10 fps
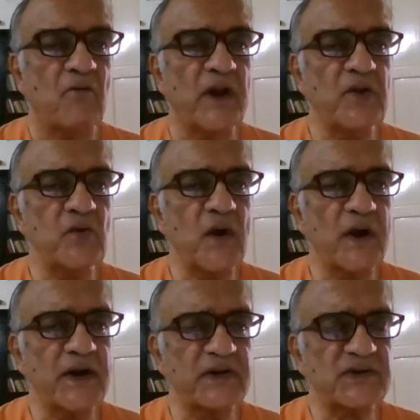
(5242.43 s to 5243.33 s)
When you
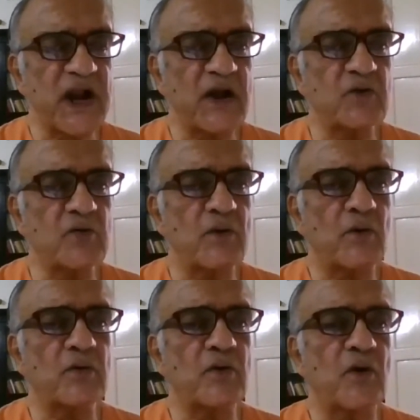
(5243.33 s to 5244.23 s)
understand your
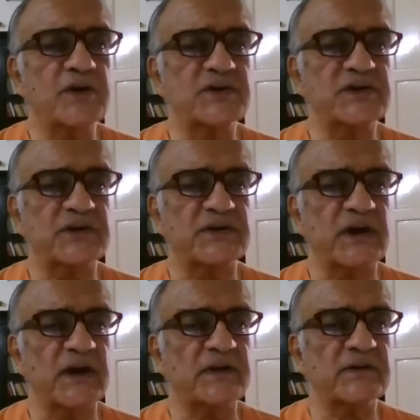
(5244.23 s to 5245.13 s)
own
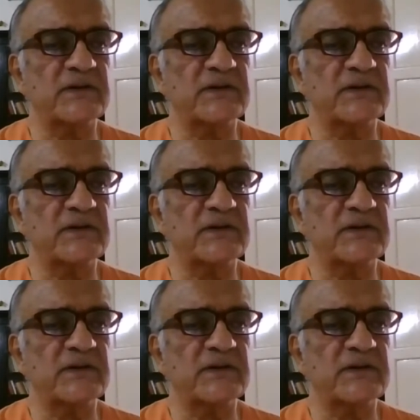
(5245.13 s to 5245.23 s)
consciousness,